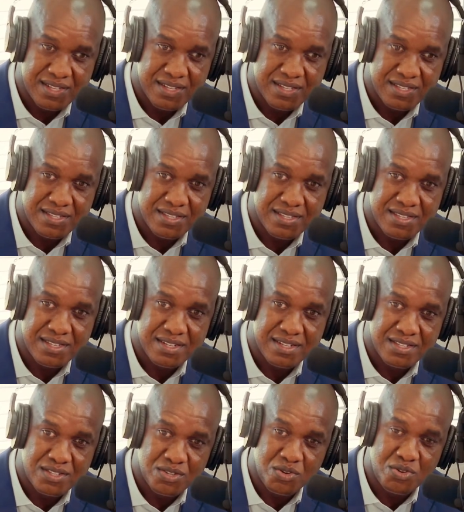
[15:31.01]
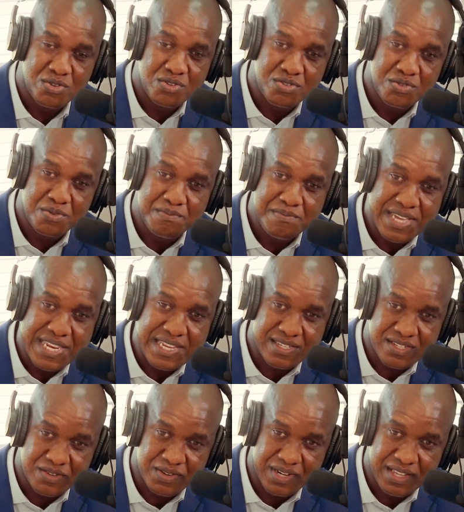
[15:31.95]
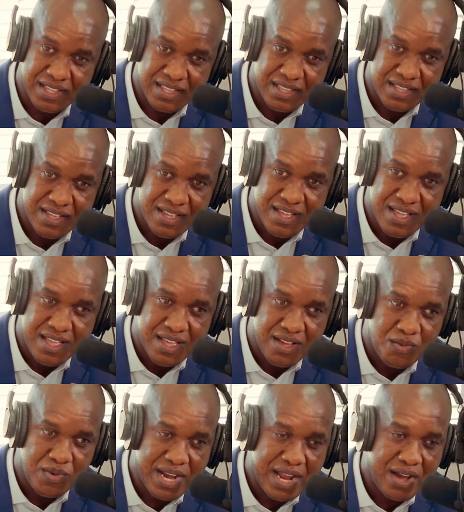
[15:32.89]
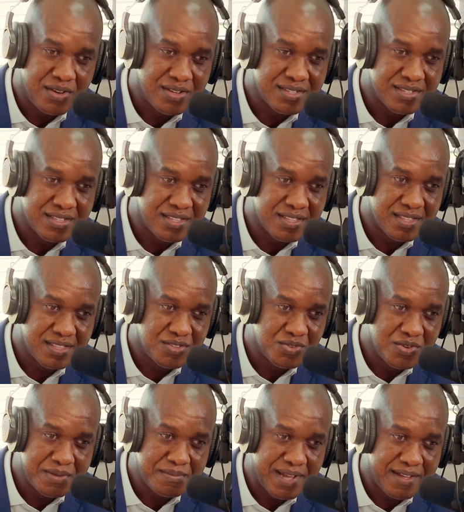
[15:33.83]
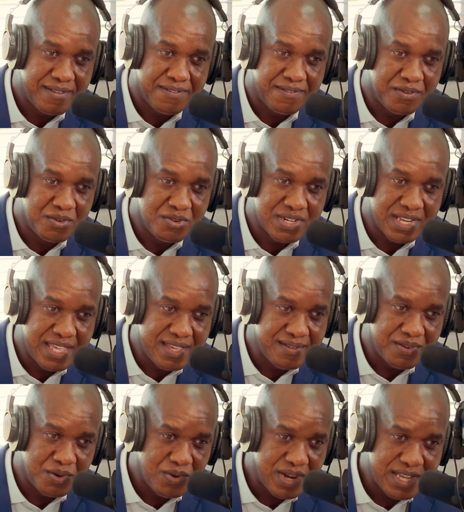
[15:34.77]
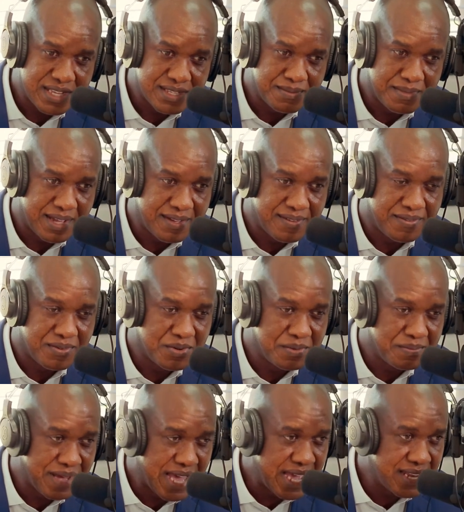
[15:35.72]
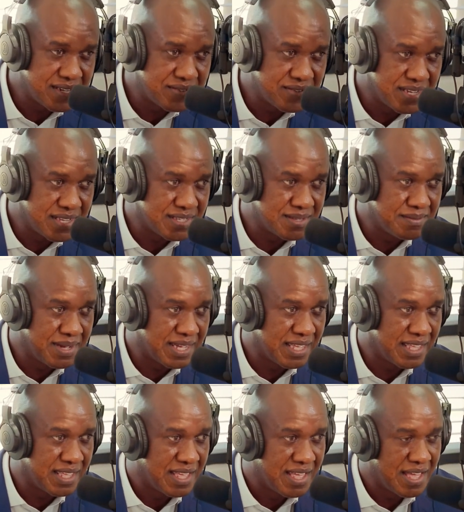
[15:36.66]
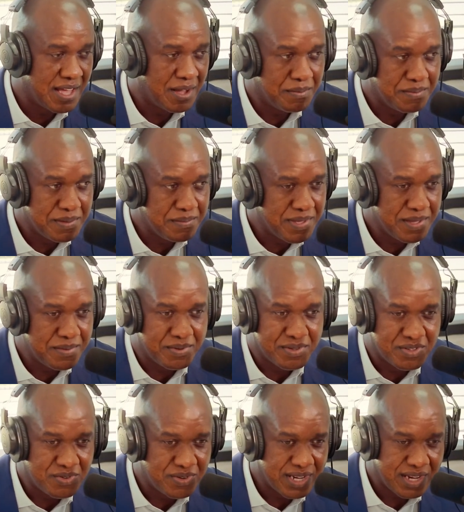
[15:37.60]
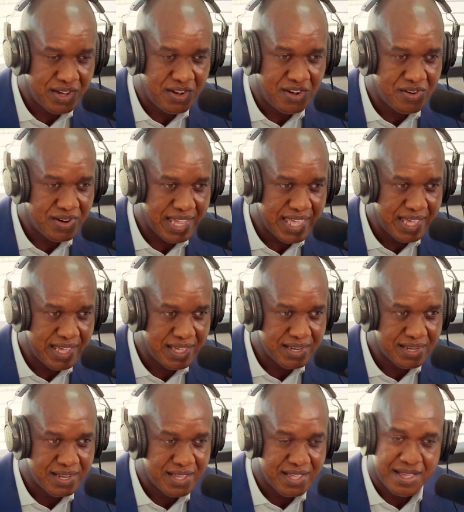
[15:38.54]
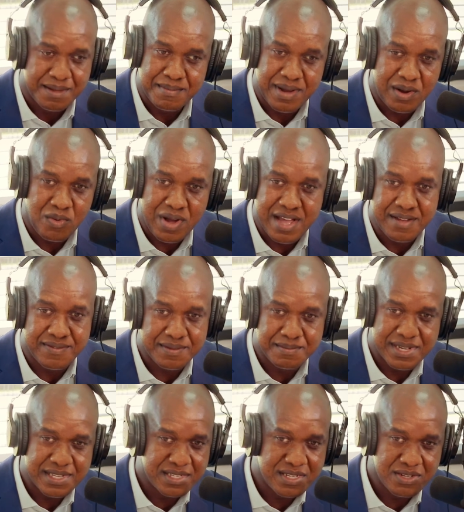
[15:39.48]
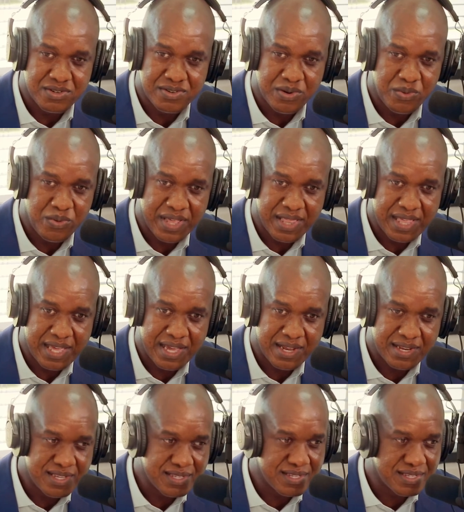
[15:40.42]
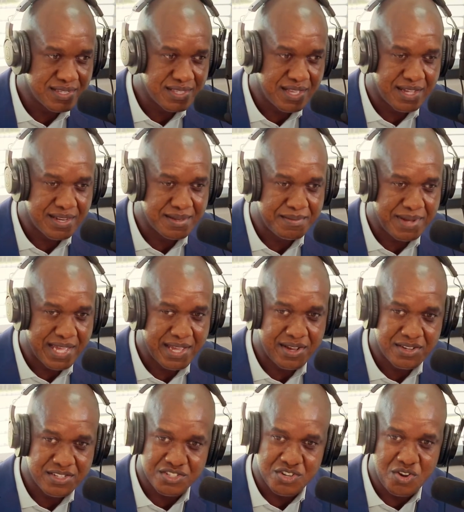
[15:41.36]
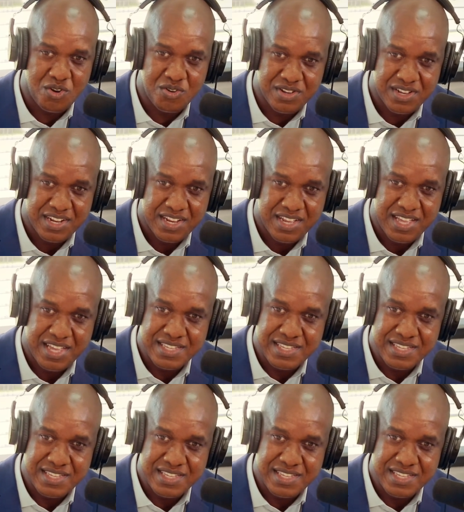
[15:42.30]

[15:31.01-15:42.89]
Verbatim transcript: Amen. To go do ministry. Yes. When I was doing my food giveaways, my food pantries, my helping people during the hurricane, my wife and my children were there. Yes. This is not my show. Amen.